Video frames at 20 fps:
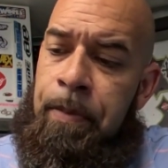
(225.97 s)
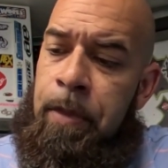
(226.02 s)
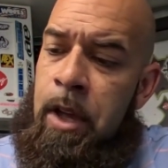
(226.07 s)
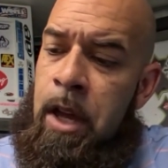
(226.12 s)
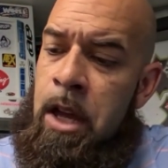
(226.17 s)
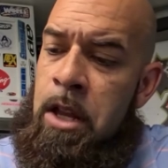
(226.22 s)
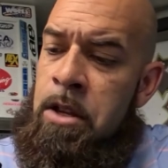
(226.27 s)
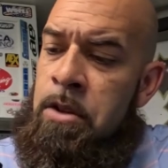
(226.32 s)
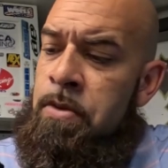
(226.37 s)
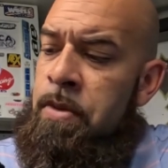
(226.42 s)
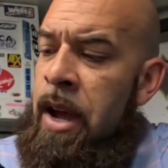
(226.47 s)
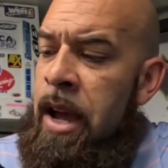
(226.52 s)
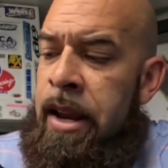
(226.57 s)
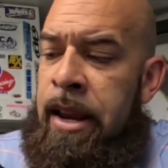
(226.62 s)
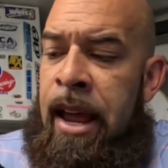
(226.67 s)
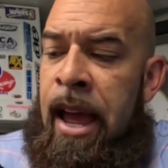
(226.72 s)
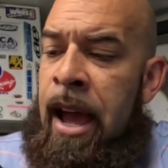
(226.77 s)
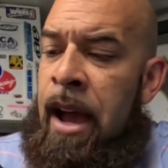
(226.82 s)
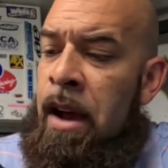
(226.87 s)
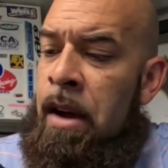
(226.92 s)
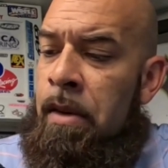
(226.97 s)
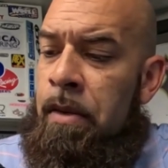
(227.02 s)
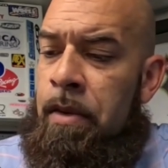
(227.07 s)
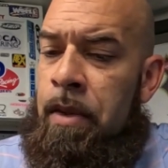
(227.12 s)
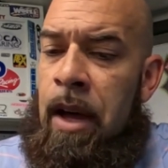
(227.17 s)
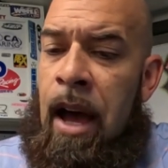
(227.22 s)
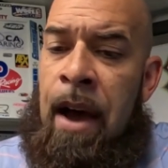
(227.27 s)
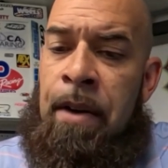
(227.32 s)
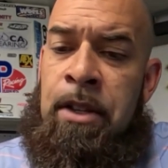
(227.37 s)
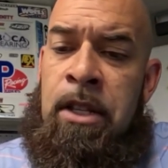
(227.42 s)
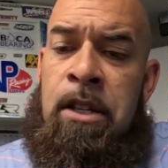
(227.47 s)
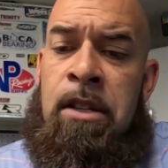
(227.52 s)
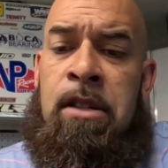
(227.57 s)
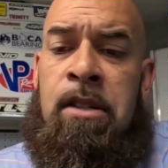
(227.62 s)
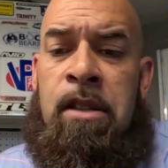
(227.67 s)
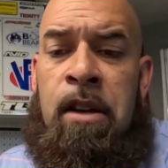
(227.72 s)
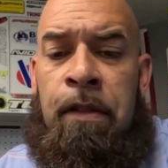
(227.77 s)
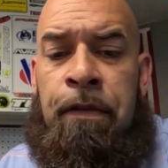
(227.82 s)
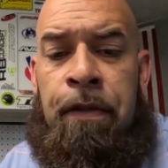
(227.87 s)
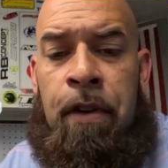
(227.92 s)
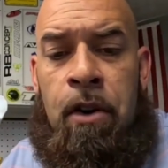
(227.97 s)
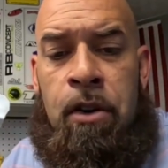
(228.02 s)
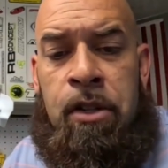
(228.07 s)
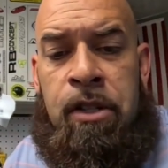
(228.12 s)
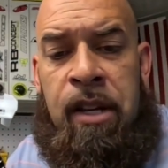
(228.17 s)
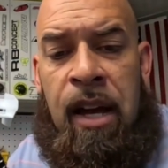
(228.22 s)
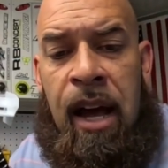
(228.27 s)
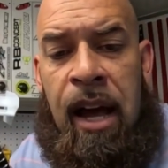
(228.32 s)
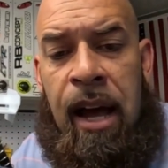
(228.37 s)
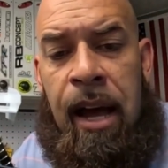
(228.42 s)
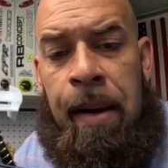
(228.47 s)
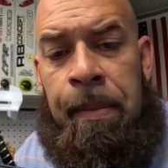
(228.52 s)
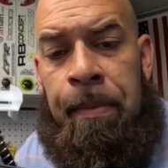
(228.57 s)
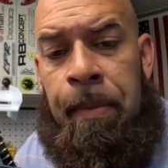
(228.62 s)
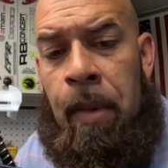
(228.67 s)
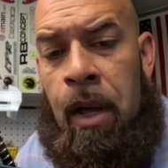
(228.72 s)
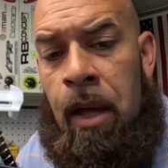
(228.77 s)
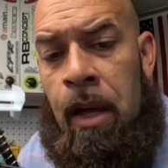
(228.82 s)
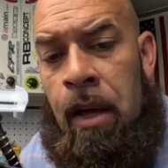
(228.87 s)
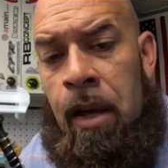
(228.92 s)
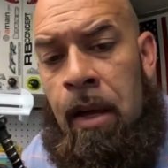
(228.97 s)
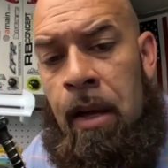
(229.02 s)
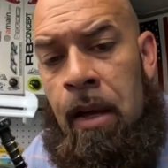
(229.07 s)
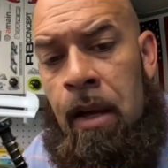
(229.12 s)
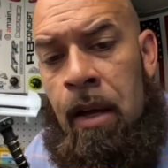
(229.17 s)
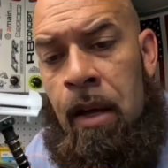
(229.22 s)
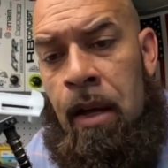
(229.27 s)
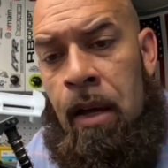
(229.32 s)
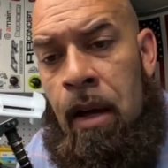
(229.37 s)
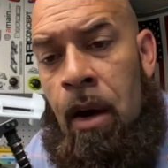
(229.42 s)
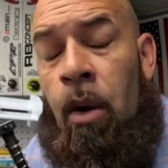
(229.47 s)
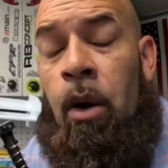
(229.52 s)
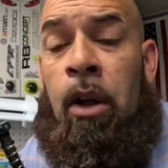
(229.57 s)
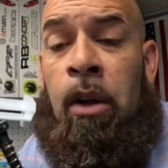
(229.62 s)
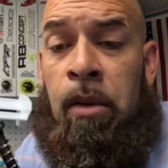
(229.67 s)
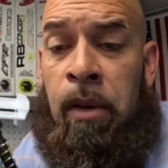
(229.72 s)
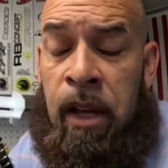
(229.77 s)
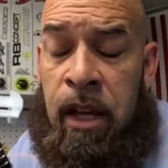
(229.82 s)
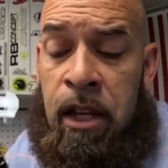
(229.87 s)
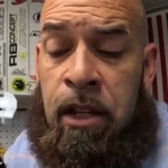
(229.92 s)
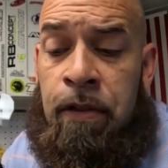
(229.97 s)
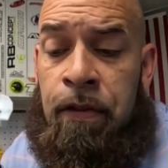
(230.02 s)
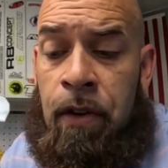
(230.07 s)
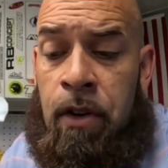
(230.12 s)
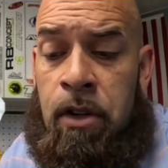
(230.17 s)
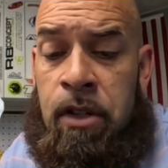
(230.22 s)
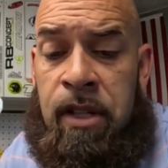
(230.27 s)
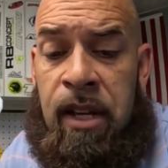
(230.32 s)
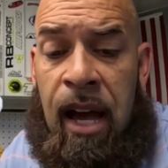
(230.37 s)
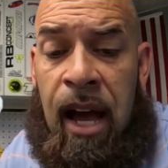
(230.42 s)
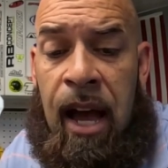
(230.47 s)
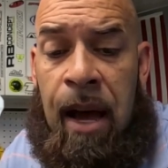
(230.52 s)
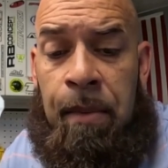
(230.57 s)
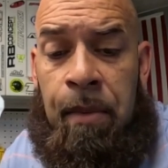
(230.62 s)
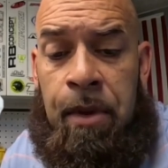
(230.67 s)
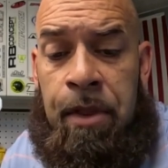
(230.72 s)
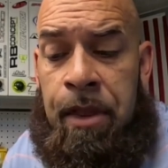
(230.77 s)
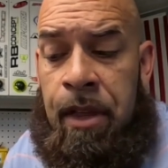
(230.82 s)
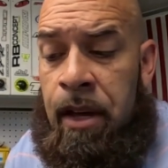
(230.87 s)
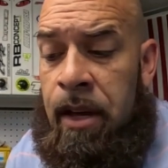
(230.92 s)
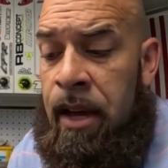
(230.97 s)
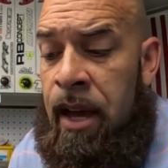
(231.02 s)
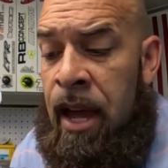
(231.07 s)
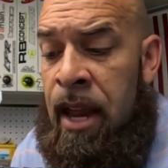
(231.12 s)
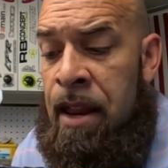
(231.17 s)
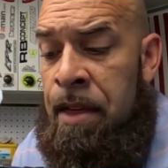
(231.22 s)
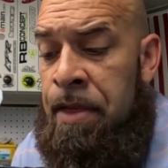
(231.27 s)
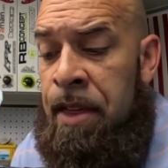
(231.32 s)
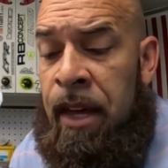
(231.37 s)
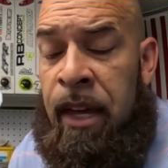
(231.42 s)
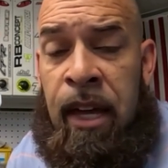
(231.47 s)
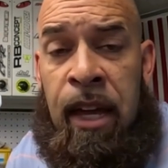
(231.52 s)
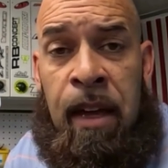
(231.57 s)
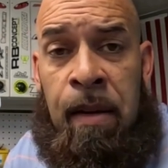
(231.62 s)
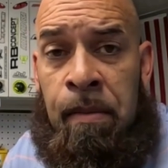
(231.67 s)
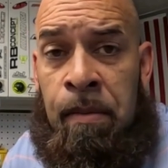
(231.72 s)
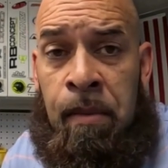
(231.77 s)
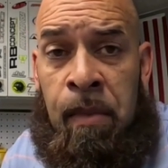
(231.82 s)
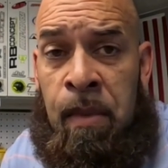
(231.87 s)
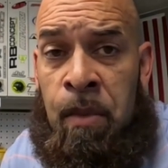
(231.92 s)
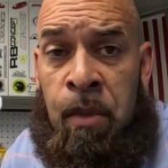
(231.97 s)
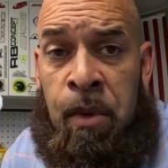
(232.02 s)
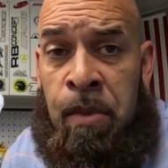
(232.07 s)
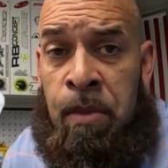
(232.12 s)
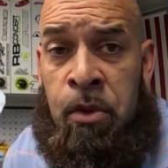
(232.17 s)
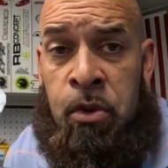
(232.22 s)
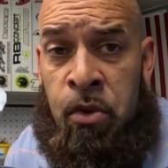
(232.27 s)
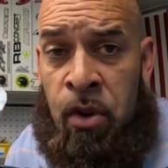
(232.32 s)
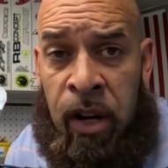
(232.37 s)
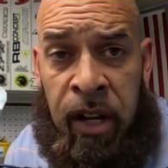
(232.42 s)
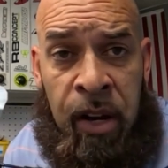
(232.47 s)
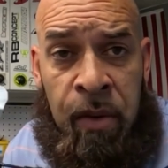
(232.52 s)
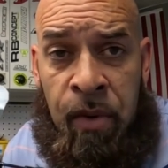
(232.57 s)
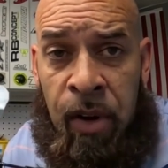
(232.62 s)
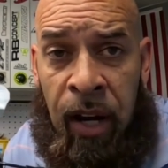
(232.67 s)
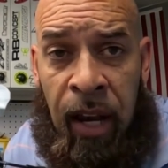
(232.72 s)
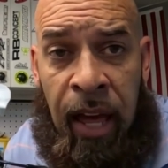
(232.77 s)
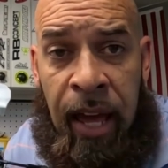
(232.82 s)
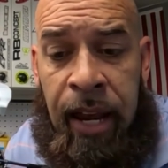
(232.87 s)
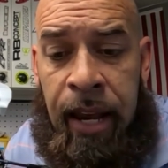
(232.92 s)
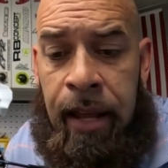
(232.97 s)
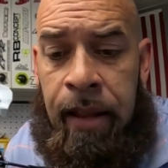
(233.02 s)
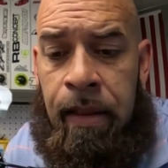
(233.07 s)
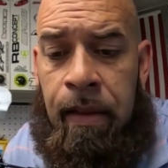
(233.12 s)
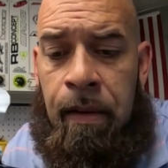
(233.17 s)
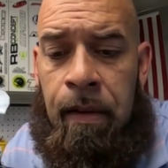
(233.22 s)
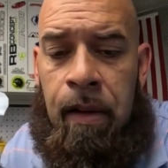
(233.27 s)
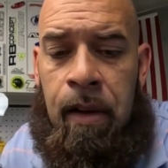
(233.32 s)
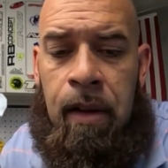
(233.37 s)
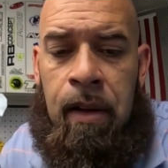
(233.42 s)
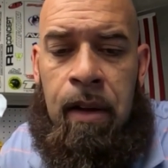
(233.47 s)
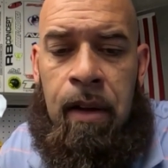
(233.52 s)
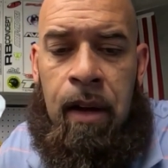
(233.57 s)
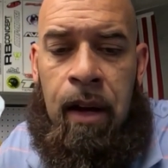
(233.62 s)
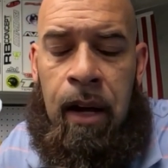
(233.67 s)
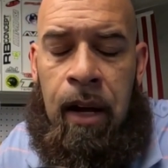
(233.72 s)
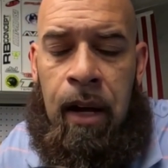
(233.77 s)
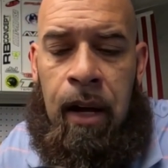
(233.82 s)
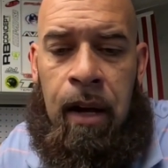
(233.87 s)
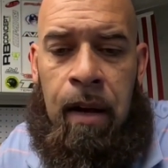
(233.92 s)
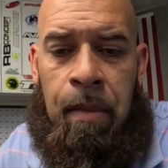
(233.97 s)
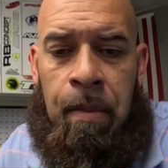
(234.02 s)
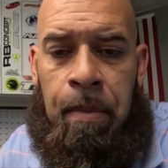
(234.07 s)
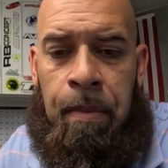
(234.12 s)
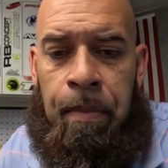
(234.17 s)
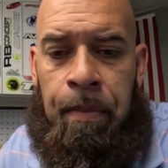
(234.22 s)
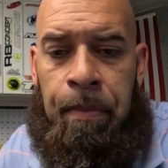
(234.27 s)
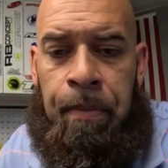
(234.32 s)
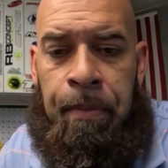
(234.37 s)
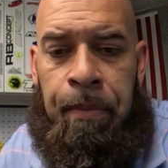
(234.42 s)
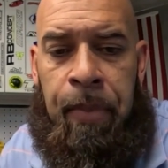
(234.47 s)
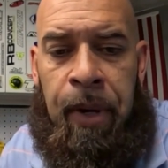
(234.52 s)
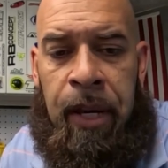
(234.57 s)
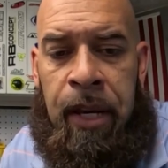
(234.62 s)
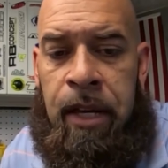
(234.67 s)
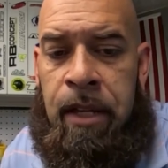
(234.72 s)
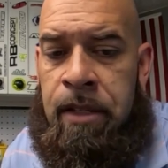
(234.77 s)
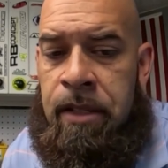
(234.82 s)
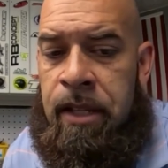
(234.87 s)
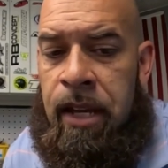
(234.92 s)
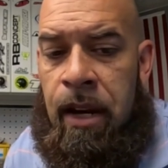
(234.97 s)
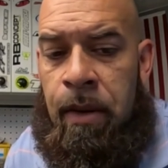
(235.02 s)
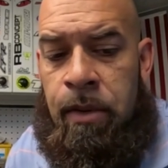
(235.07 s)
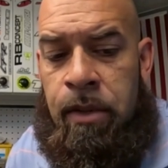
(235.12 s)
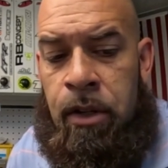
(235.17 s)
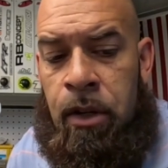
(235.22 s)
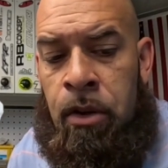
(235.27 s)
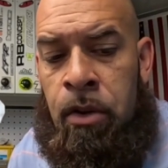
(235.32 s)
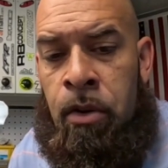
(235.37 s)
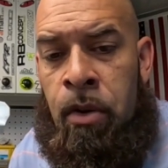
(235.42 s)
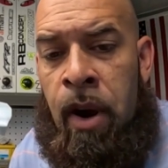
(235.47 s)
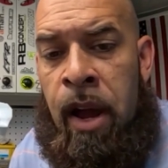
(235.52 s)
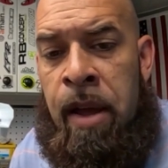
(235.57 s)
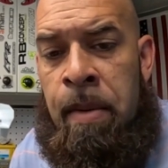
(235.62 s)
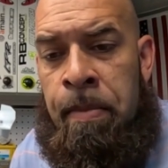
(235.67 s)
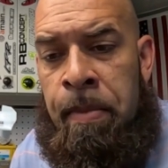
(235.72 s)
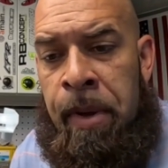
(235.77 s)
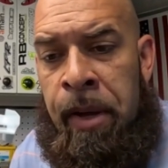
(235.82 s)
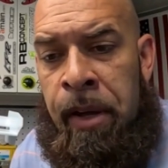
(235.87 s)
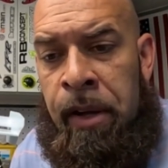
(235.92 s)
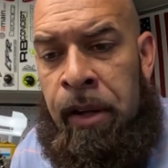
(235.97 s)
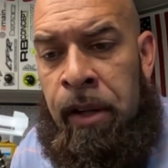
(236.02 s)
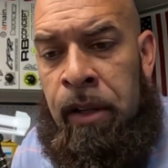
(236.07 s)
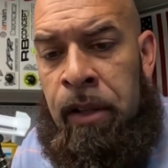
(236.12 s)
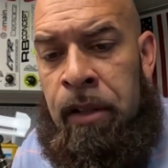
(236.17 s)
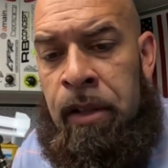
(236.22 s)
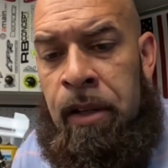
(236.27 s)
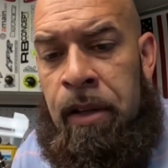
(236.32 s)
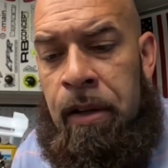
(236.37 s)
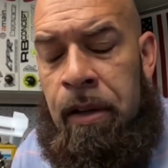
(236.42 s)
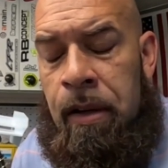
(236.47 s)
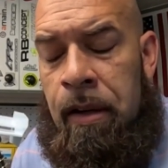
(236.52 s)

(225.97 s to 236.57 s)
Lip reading: He just right now, obviously this is our first time, well, his first time with anything with truggy related. But he said it was a great build,